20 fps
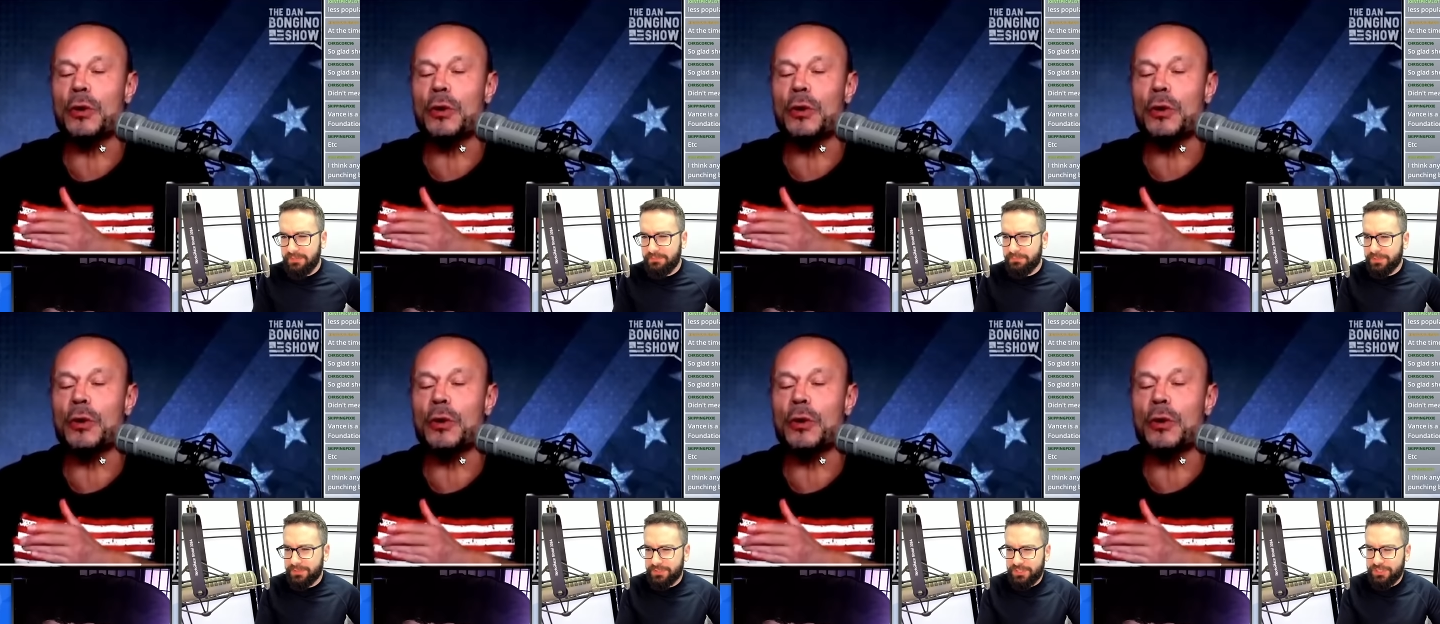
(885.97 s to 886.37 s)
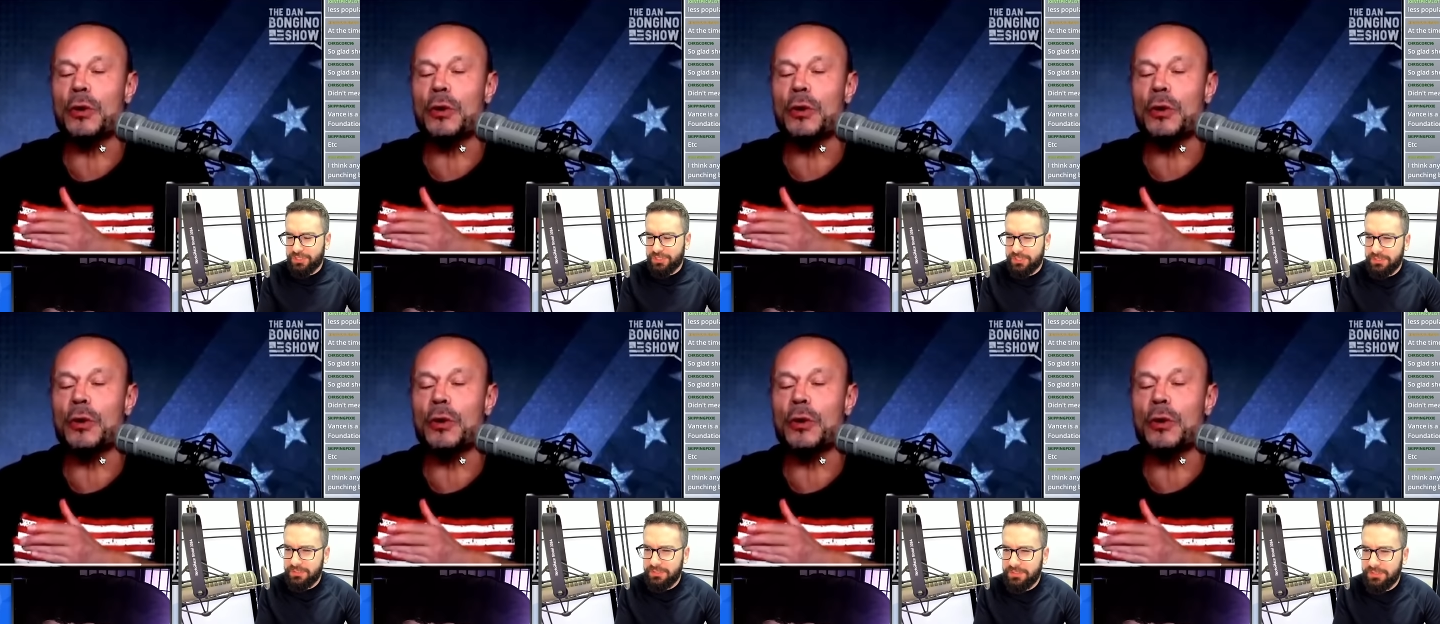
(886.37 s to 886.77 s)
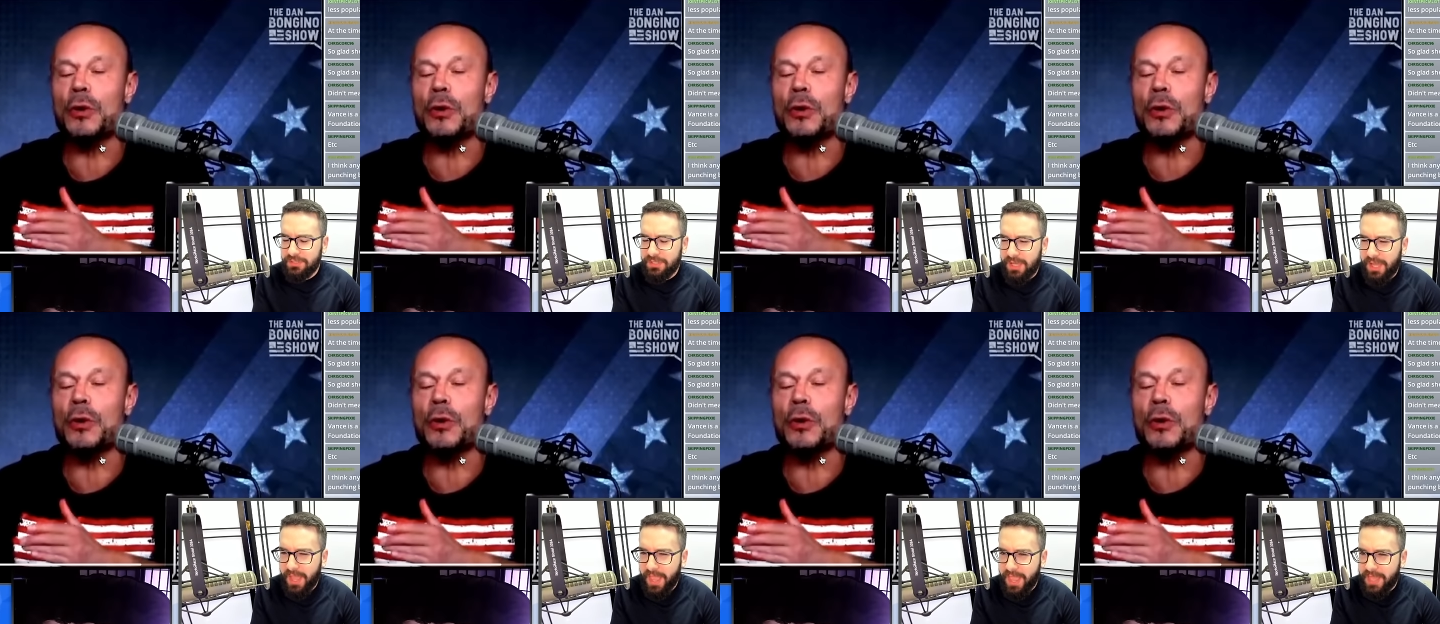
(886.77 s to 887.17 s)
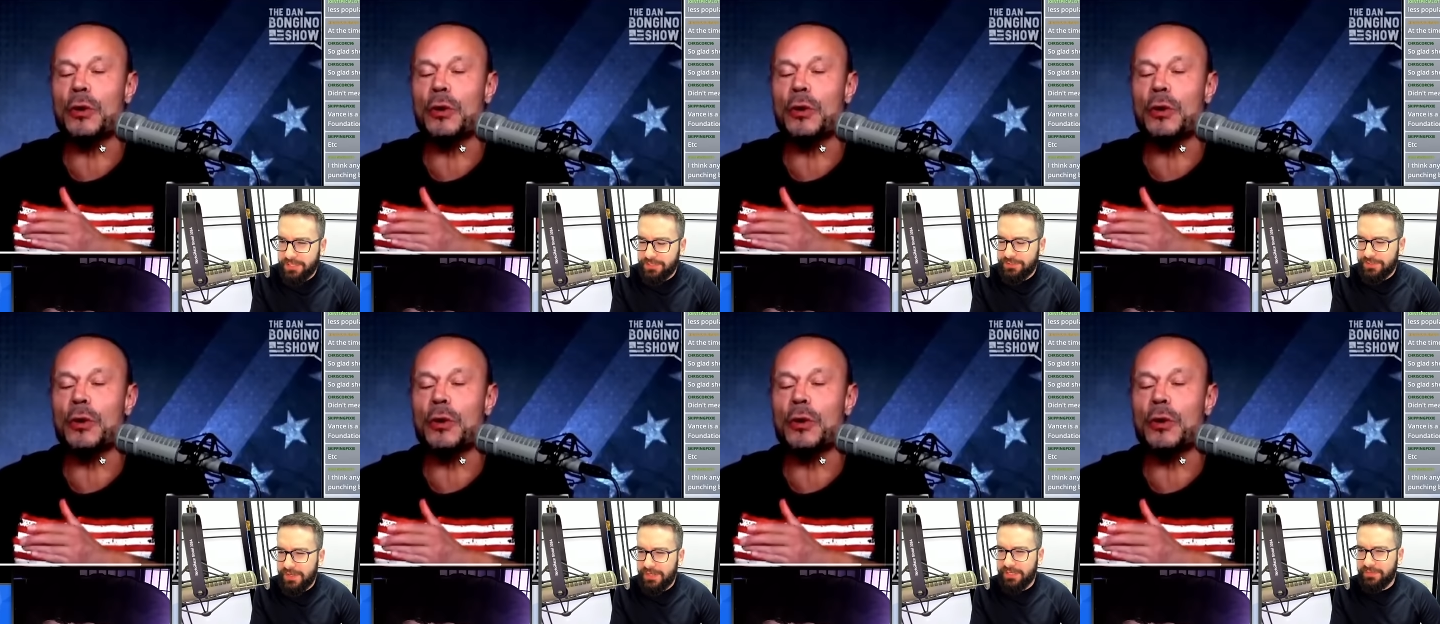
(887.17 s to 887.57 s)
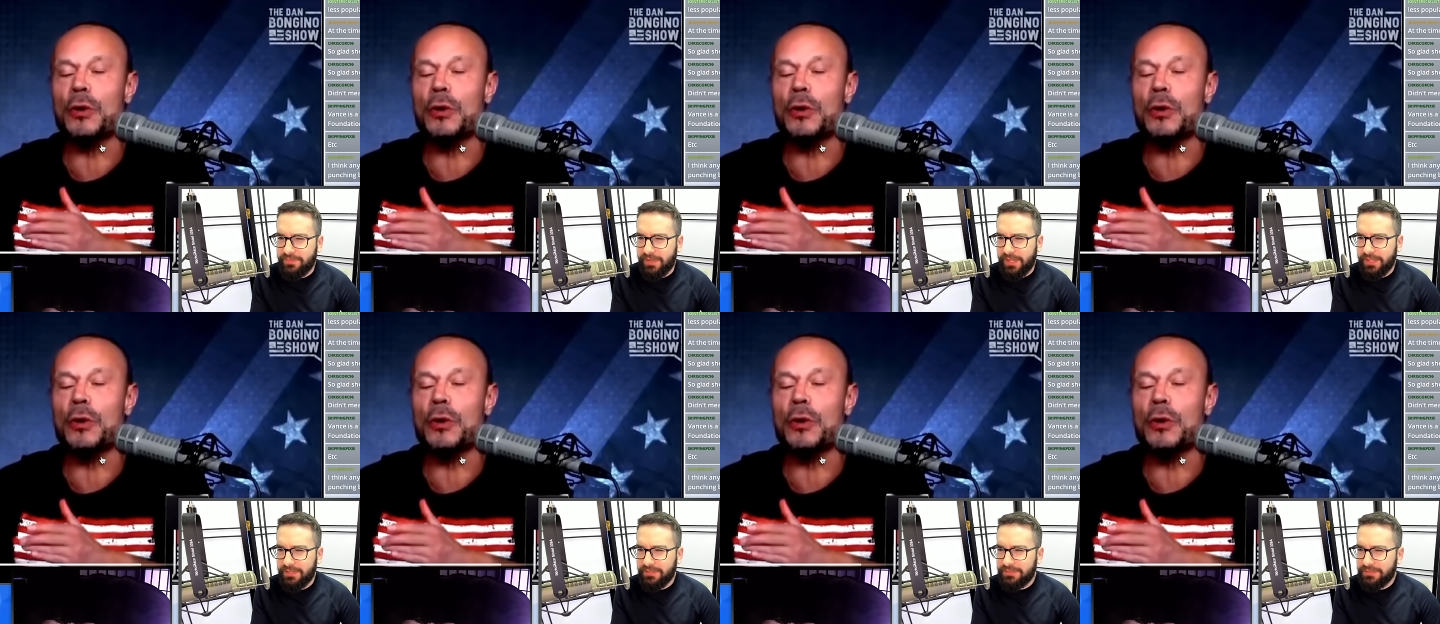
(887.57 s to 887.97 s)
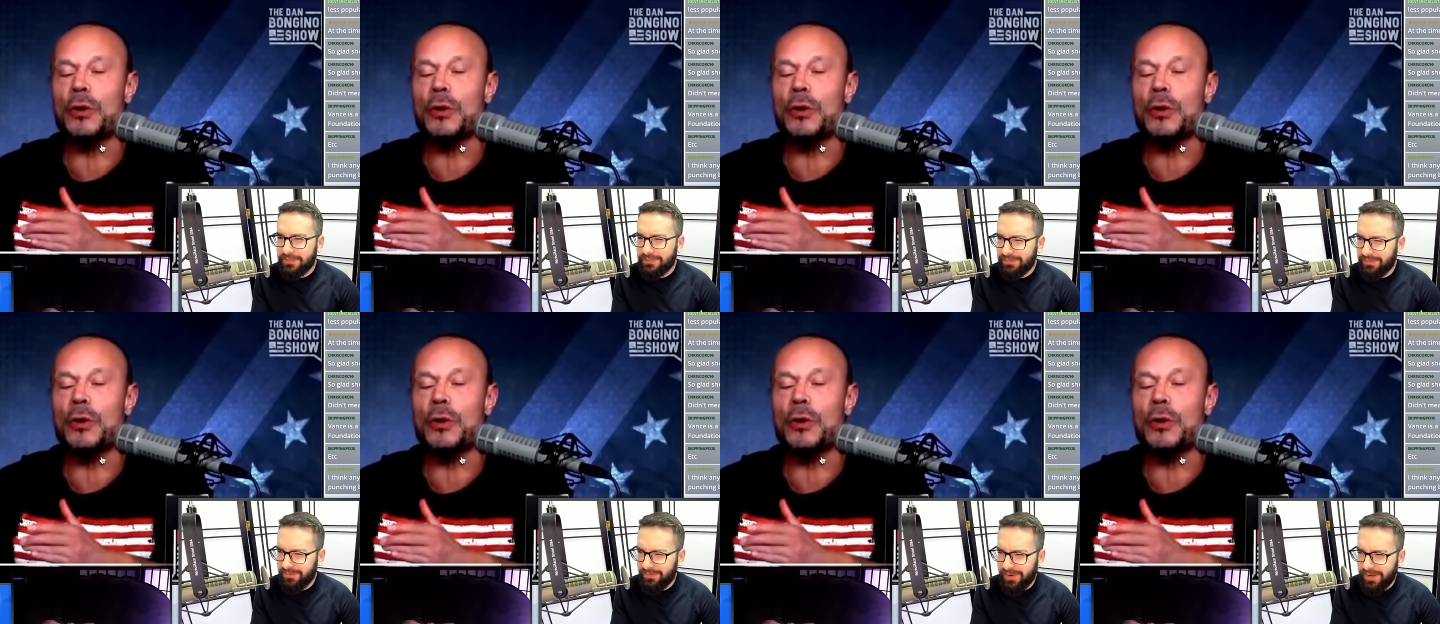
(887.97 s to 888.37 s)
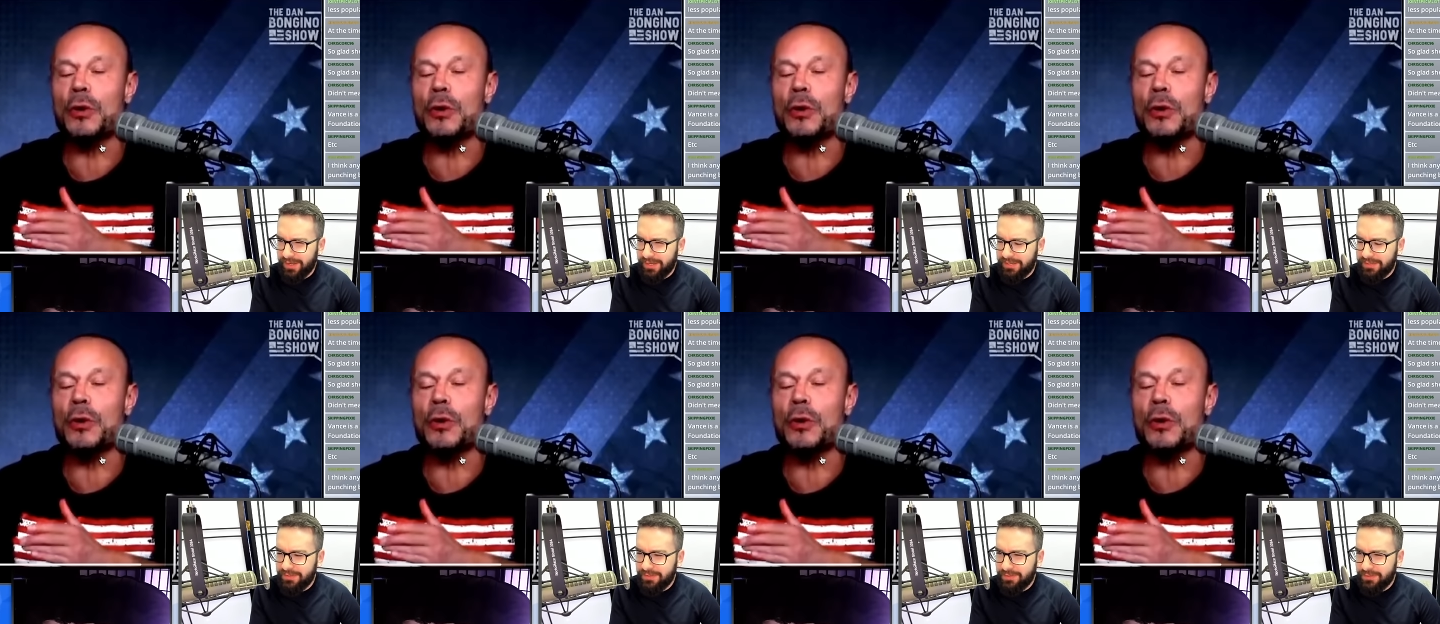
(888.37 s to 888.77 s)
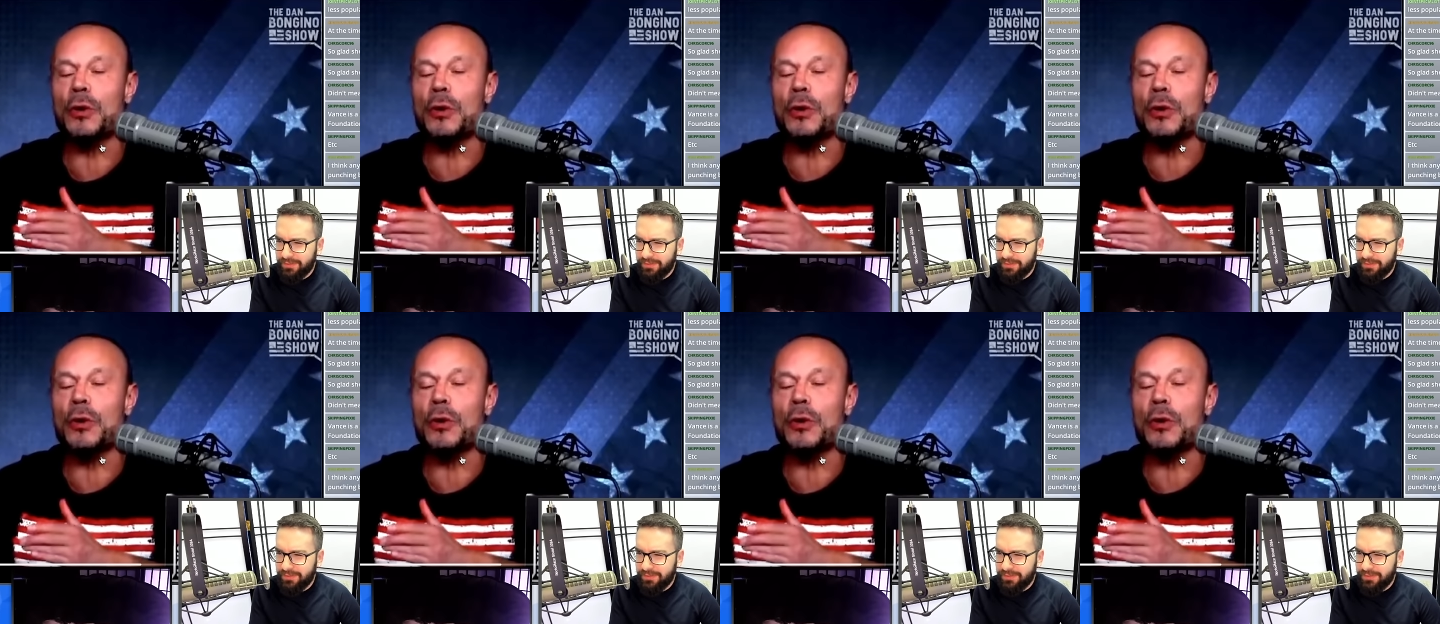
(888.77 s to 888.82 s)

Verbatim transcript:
Speaker 1: position as JD Vance on Ukraine?